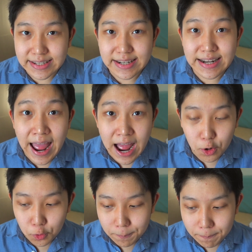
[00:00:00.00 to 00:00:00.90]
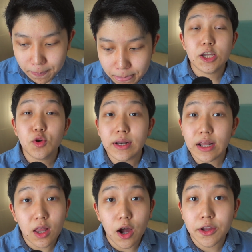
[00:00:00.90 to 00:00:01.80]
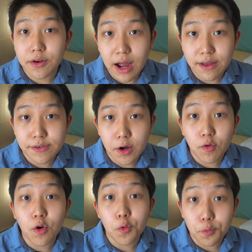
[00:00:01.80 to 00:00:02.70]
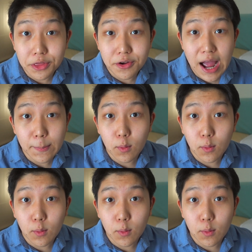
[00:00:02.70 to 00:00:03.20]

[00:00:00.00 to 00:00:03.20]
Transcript: now you can unlock your iPhone with your Apple